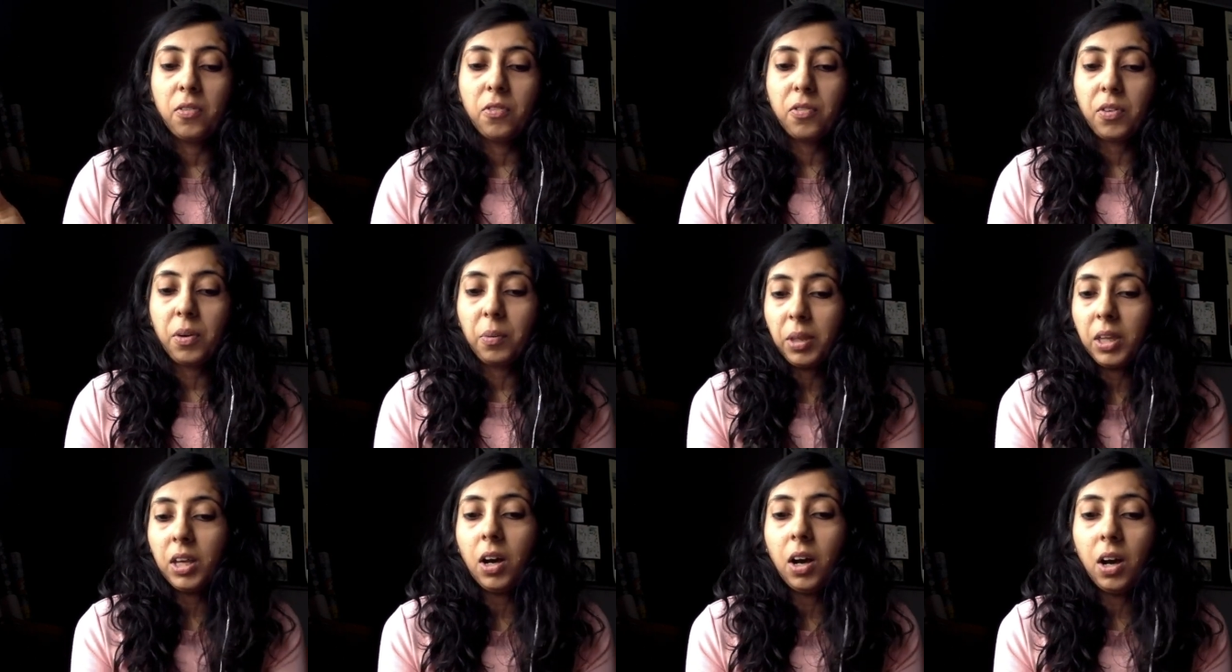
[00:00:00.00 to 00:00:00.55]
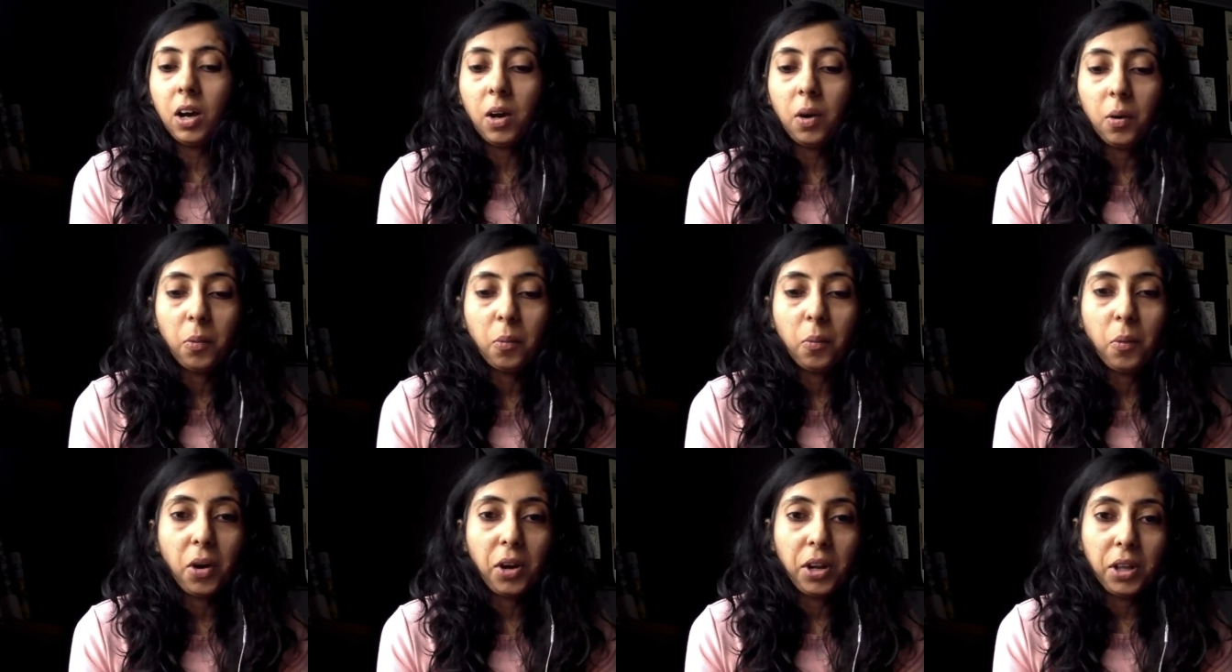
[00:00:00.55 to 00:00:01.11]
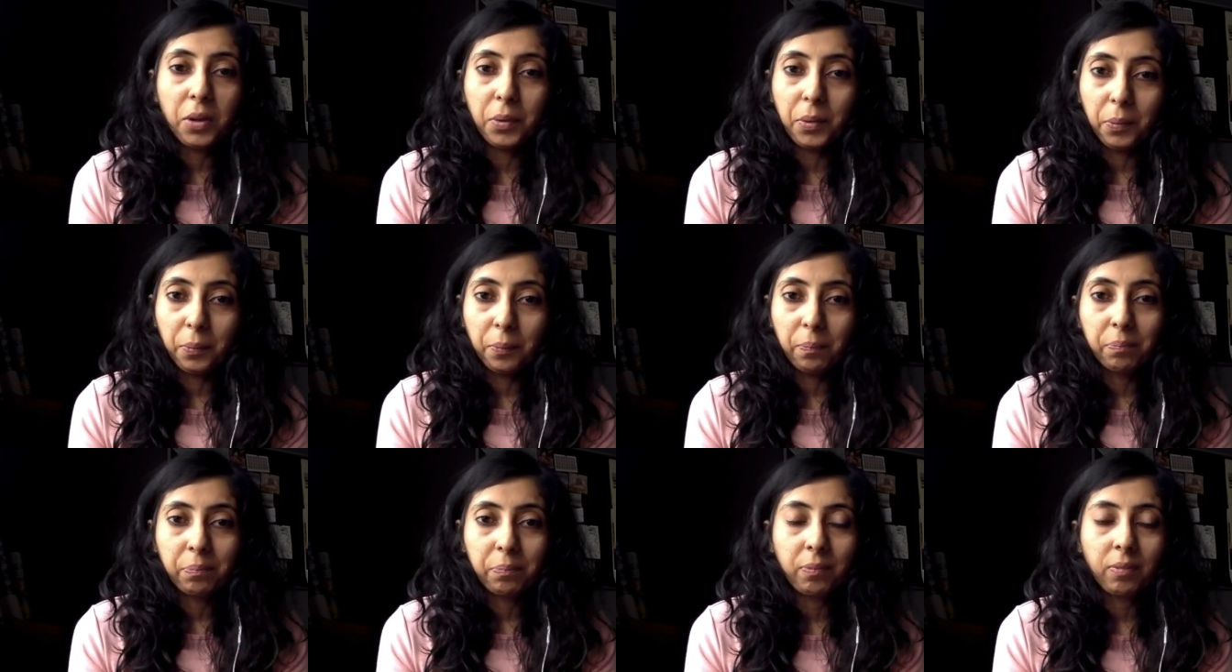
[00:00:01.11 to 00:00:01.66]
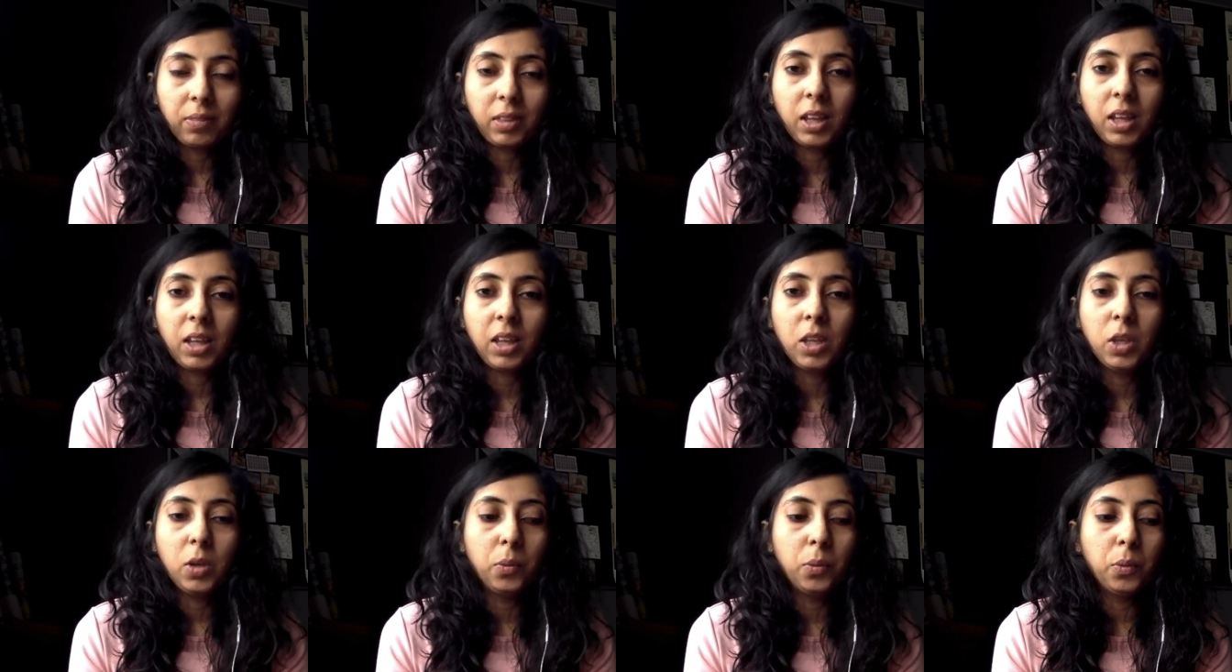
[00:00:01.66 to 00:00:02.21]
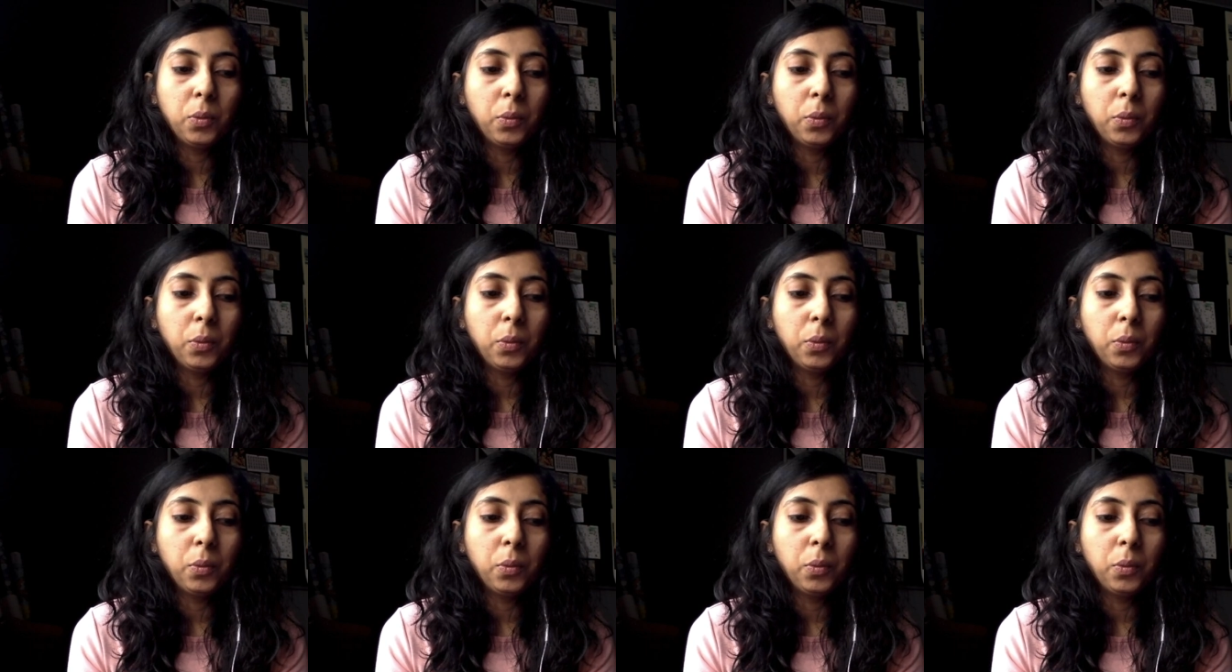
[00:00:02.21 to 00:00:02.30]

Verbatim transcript: from here, what do you do? You